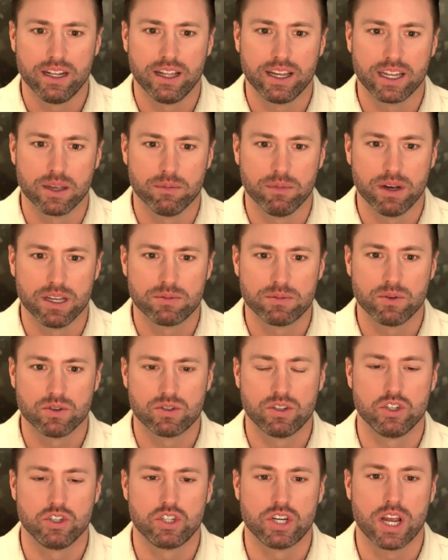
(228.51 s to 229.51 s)
Like, am I supposed
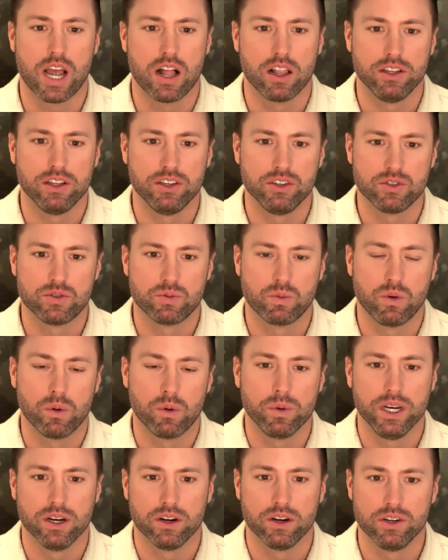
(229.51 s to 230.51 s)
to challenge what
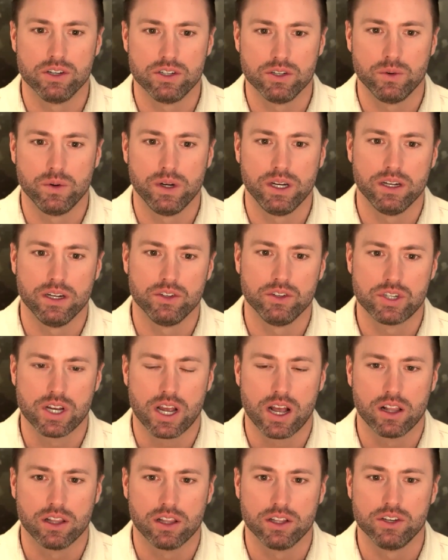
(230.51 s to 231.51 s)
we are doing and
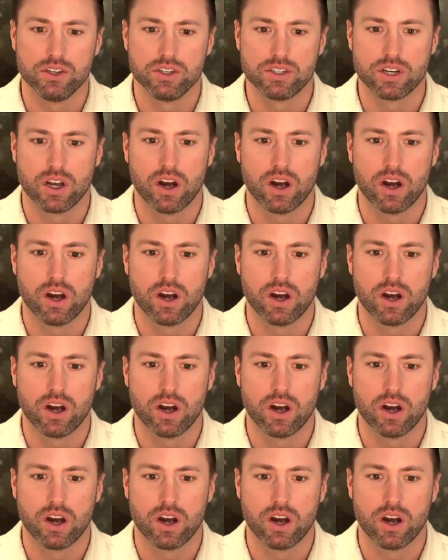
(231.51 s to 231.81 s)
challenge